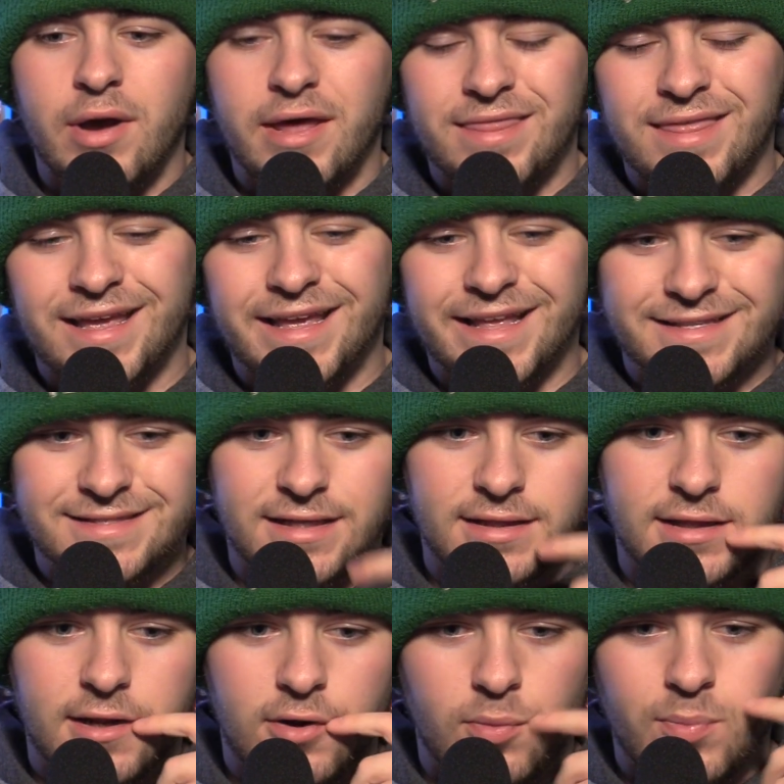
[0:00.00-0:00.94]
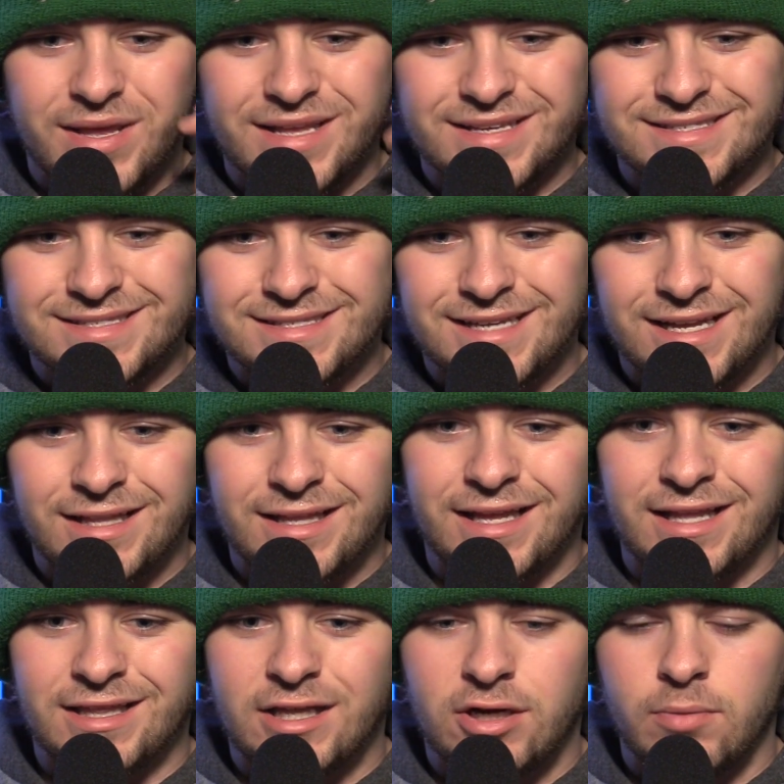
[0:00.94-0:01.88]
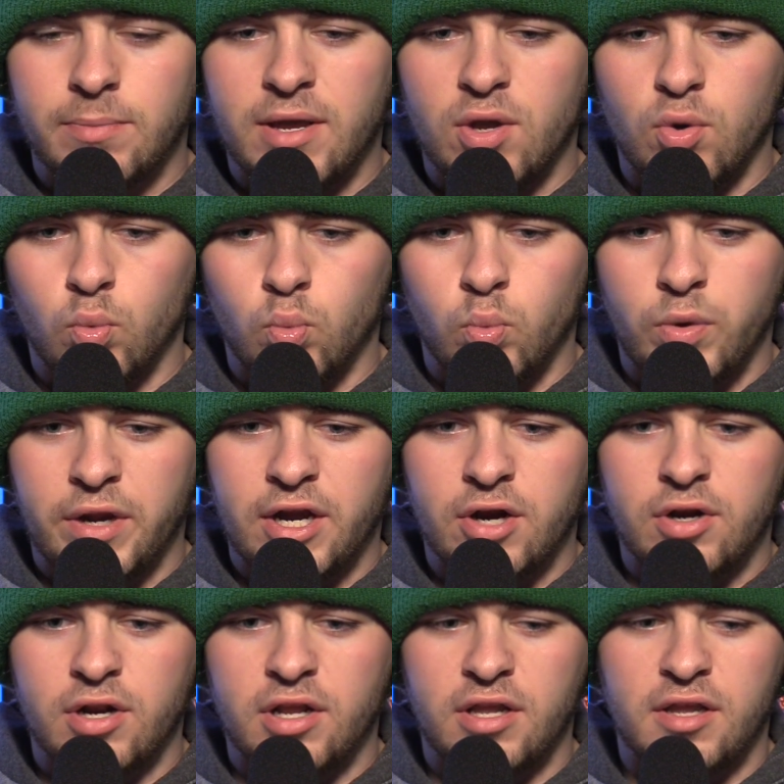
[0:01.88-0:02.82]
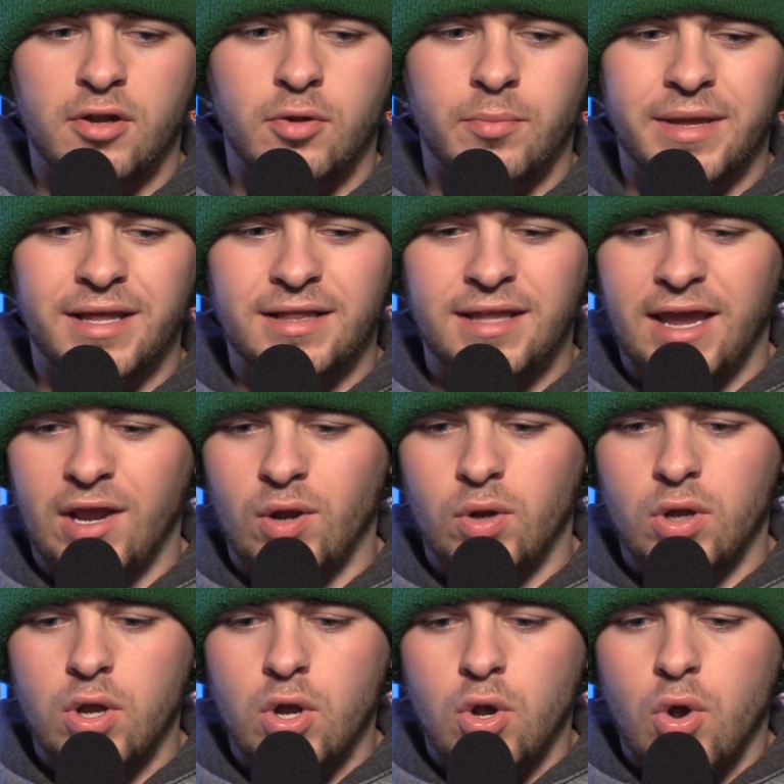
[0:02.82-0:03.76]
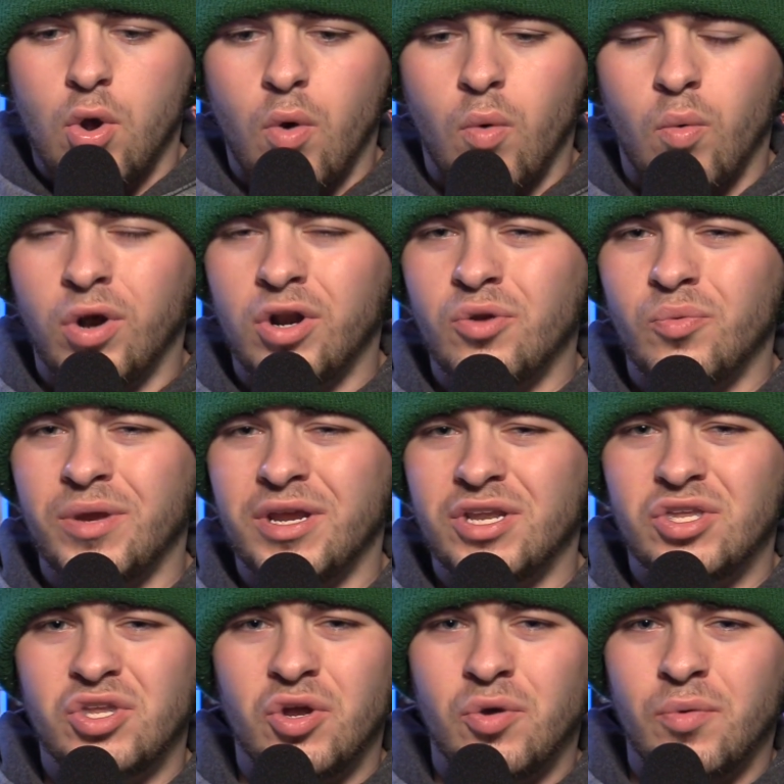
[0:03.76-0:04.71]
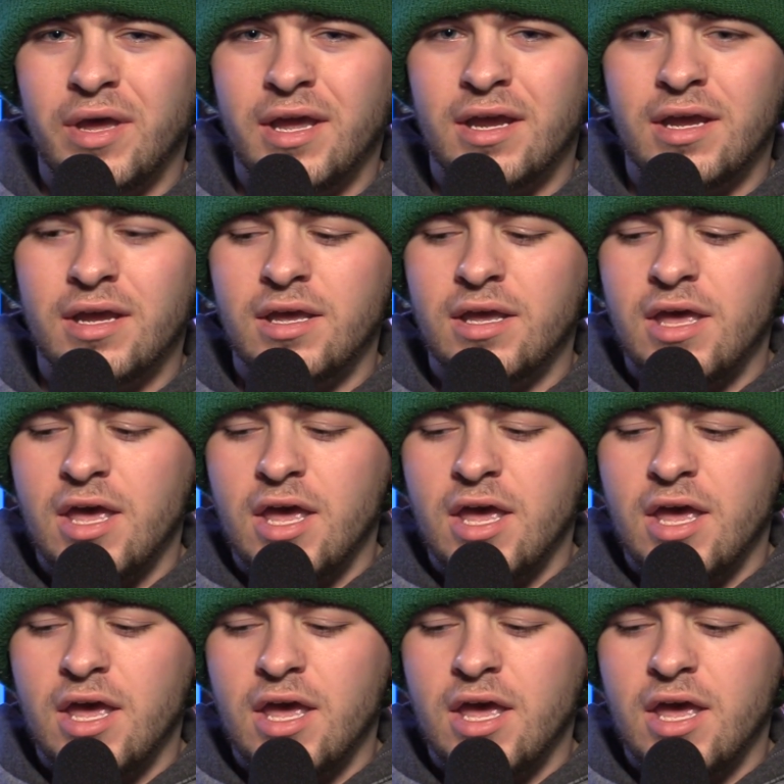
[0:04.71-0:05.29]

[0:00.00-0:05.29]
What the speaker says: I think it's a little bit silly, a little bit weird, and a little bit like, what are we doing?